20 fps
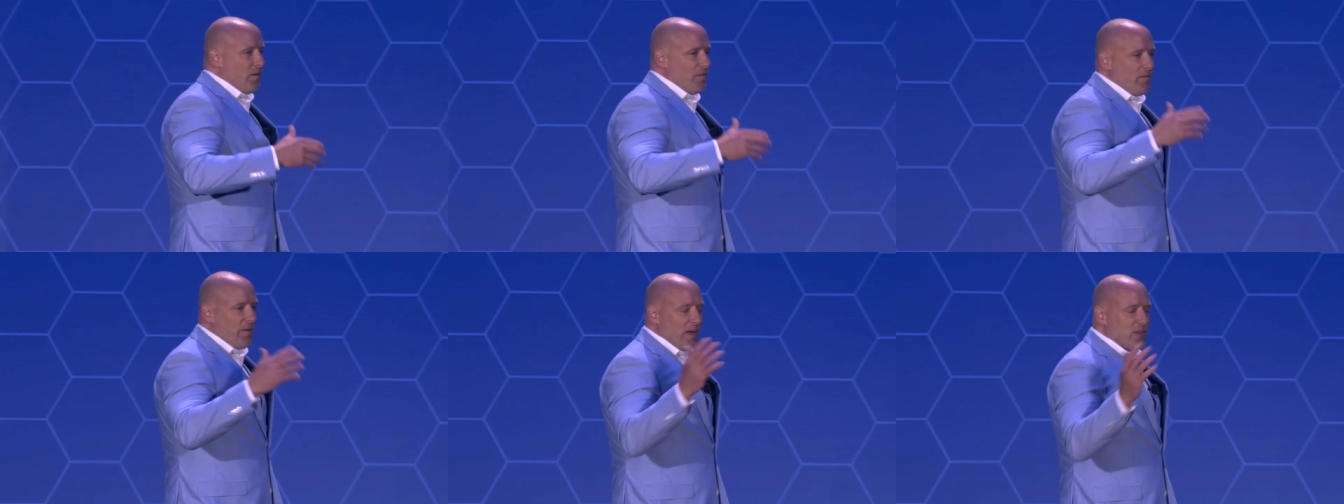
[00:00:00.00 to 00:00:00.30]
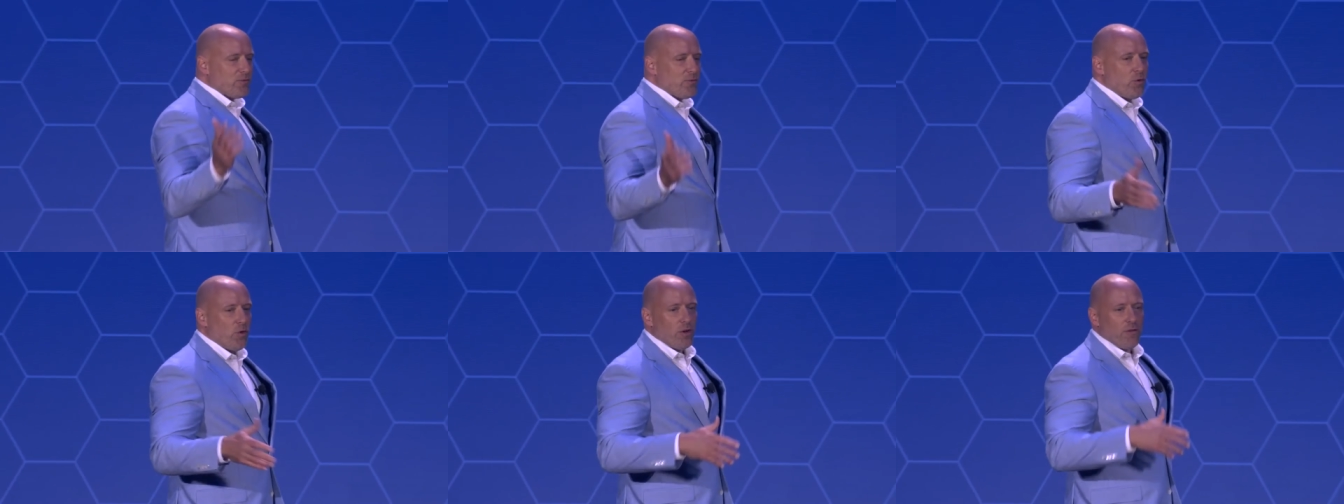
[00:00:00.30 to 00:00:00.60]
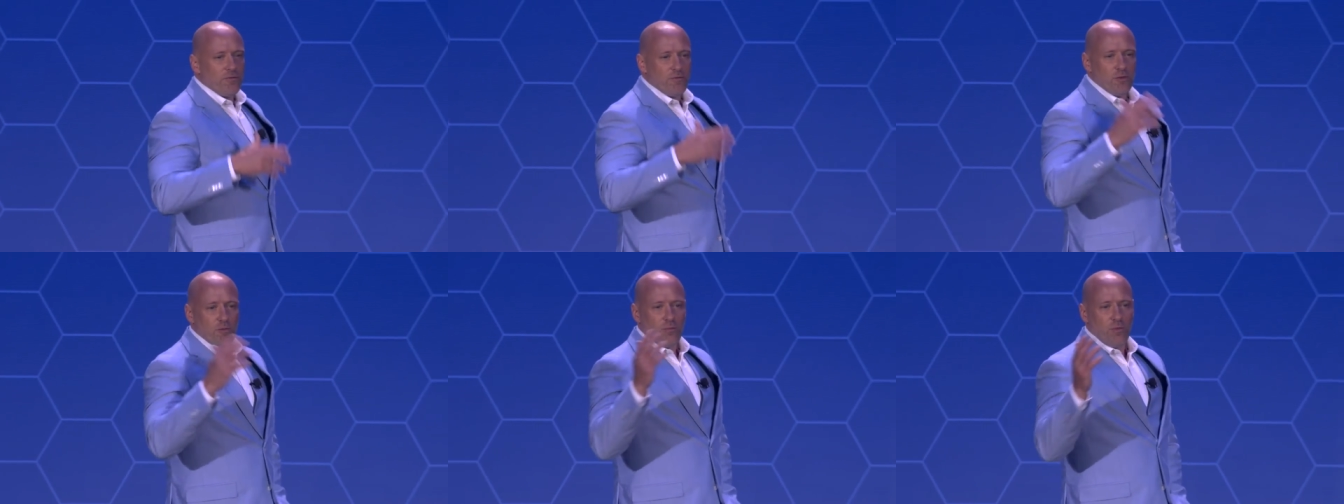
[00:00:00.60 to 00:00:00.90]
Fast forward a
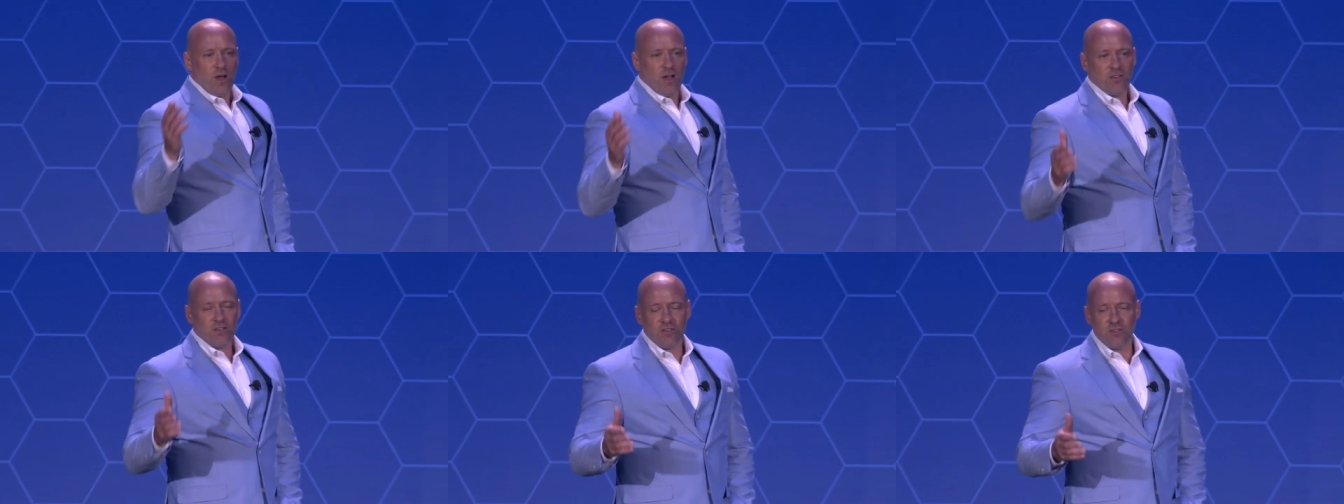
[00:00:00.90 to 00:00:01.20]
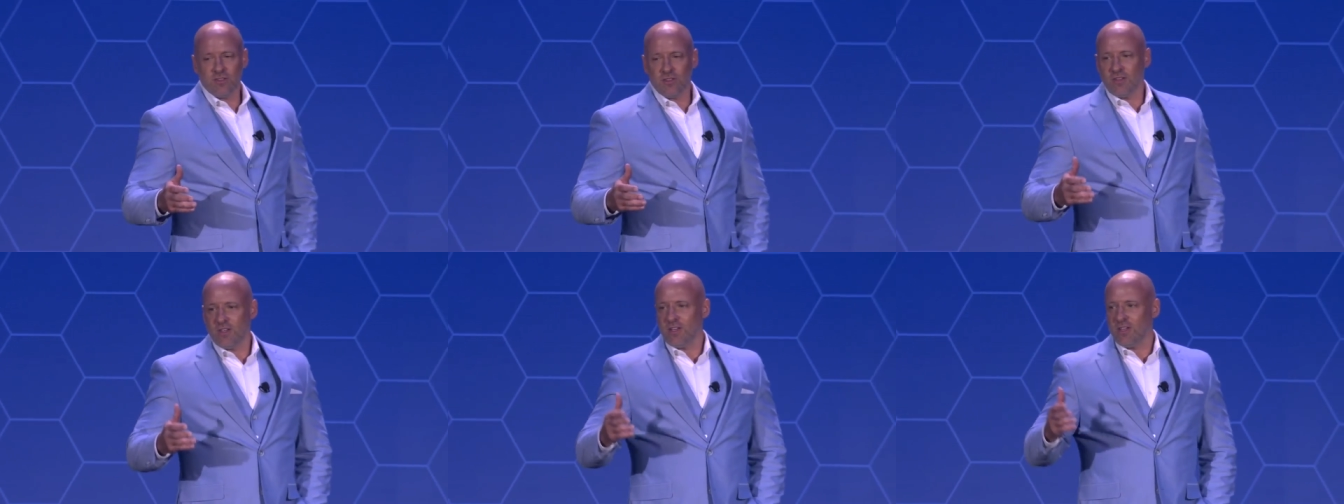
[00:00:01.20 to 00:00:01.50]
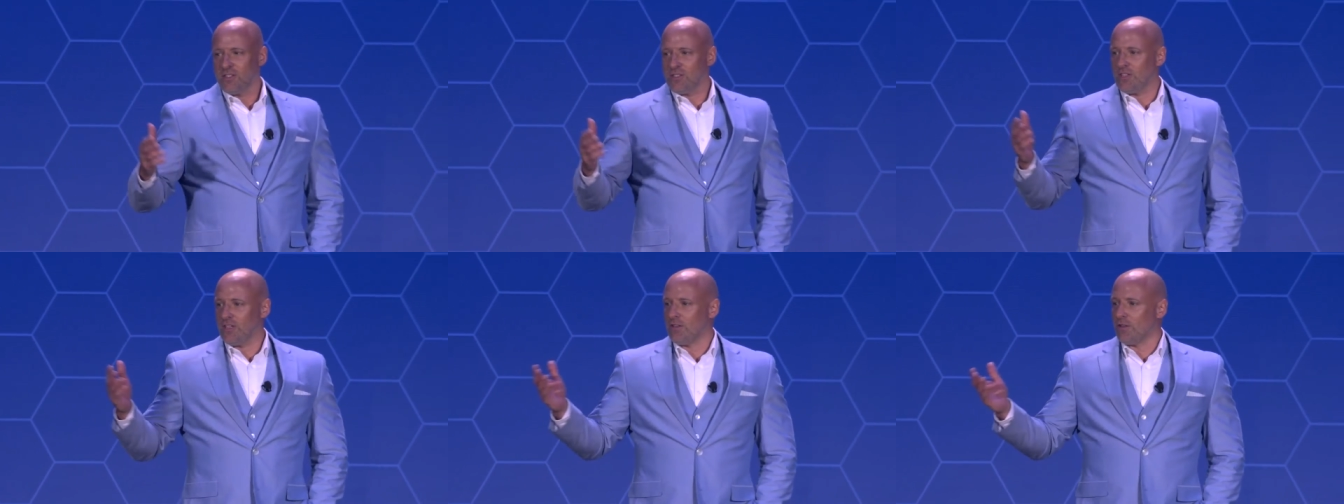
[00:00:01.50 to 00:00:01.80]
few months,
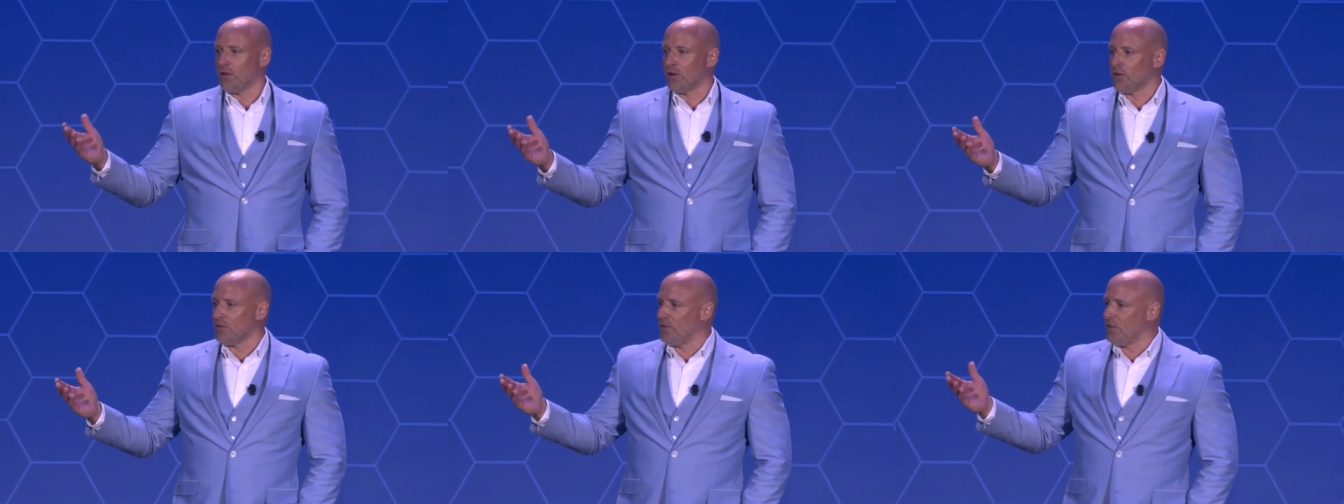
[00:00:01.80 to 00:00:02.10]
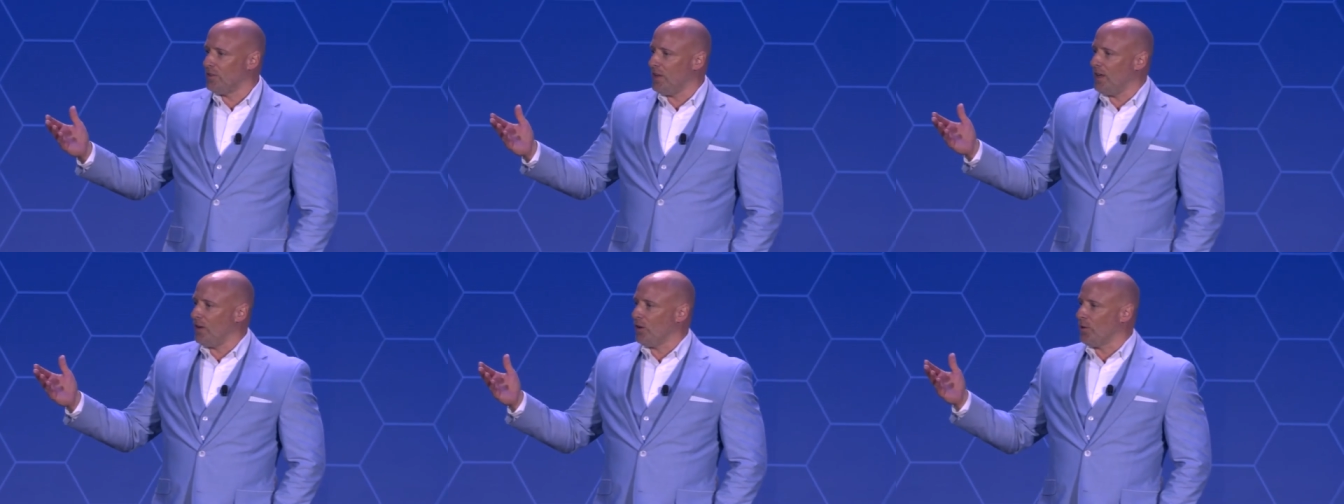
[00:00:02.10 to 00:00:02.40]
she learns that